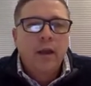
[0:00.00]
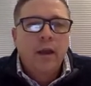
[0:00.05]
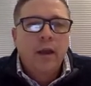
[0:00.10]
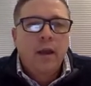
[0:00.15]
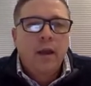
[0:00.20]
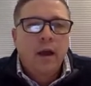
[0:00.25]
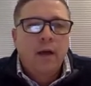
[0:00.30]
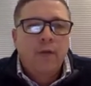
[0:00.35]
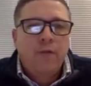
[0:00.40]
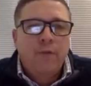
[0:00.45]

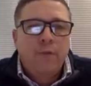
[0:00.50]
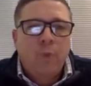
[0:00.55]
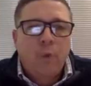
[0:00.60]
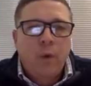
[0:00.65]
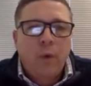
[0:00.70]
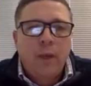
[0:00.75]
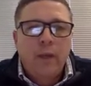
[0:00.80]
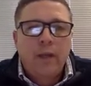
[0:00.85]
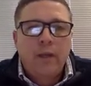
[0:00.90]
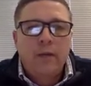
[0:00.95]

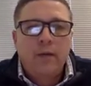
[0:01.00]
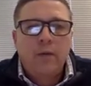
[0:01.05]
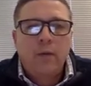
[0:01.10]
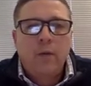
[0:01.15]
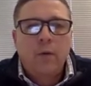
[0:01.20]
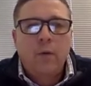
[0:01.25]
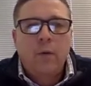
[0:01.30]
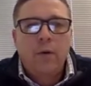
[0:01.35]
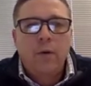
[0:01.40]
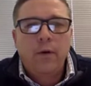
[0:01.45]
avoid
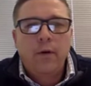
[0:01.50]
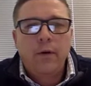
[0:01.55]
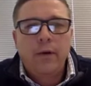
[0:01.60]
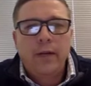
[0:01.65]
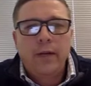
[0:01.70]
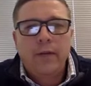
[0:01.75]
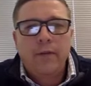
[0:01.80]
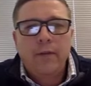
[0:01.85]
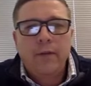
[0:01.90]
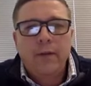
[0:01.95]
or
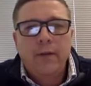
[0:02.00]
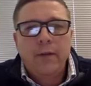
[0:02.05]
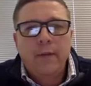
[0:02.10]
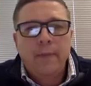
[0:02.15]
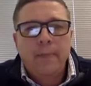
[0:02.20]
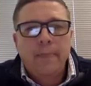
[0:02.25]
even